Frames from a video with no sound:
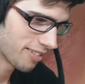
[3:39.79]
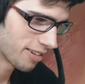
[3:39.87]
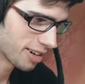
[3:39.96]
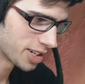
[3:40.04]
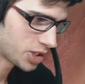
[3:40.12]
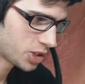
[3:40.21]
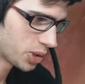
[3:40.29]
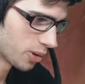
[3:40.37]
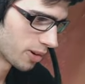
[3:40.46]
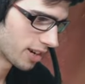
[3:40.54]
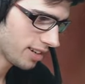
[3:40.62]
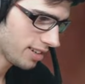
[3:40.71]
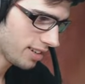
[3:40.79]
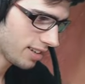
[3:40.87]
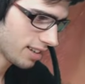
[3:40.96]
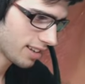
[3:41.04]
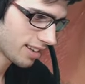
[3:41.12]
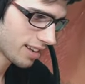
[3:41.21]
We got Shauna,
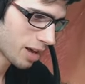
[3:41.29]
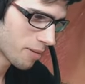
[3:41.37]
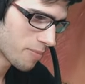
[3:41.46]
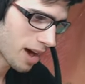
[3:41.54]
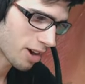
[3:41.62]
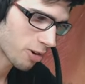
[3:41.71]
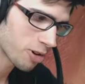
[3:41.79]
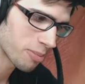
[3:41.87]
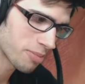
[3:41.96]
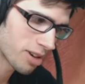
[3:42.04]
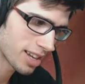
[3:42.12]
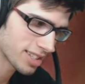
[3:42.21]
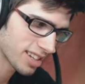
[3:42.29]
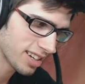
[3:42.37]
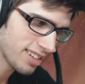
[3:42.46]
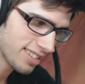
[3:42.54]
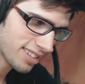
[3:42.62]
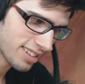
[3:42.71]
Battle
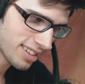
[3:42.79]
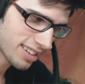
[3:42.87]
Compressor,